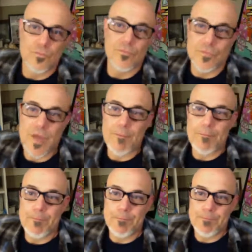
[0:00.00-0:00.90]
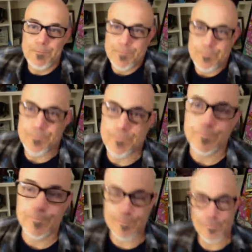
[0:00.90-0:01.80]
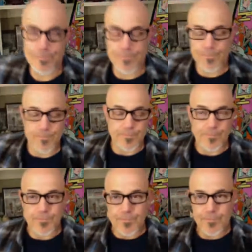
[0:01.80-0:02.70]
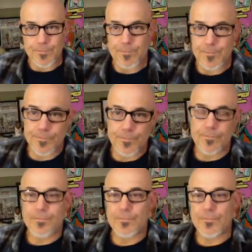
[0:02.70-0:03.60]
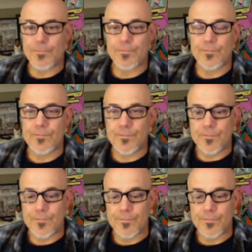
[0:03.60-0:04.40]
This person isn't speaking.